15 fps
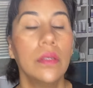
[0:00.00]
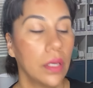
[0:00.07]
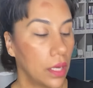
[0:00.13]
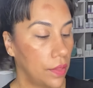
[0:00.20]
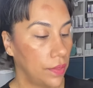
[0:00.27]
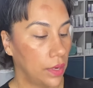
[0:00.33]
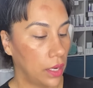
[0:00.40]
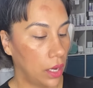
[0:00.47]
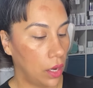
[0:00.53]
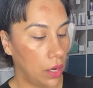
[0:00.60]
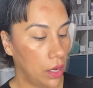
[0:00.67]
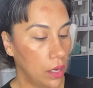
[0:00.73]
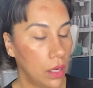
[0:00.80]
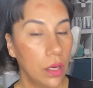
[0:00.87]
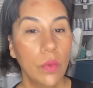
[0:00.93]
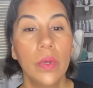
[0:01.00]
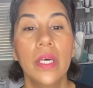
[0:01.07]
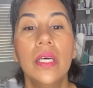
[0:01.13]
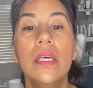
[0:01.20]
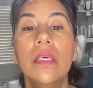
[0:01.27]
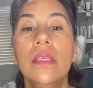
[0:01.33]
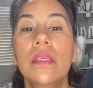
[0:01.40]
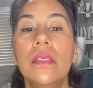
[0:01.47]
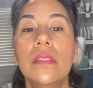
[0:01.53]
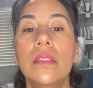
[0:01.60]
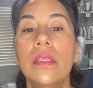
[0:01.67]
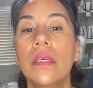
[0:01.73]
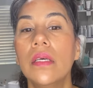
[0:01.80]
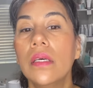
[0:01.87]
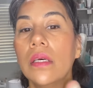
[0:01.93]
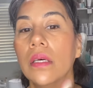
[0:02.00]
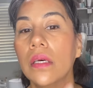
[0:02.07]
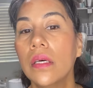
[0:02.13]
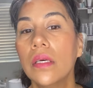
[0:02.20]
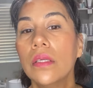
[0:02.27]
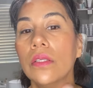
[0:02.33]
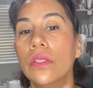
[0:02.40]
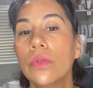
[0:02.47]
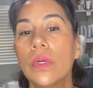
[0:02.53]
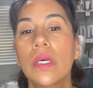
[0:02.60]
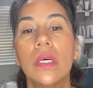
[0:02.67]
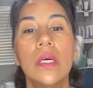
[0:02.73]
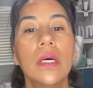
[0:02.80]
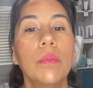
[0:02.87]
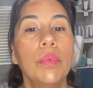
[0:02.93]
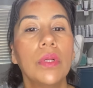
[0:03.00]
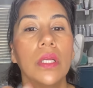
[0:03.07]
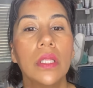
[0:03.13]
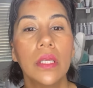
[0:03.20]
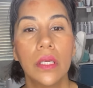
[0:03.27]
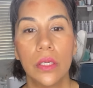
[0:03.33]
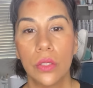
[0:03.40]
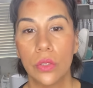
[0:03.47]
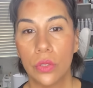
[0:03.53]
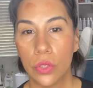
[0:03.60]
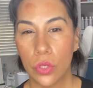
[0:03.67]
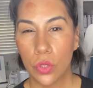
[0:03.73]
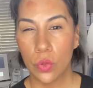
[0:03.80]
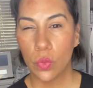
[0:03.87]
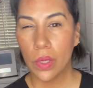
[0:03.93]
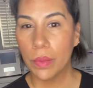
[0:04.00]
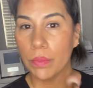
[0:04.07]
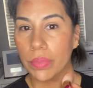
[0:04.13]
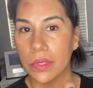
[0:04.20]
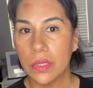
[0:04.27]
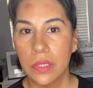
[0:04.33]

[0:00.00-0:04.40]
And then I always do a couple little swipes,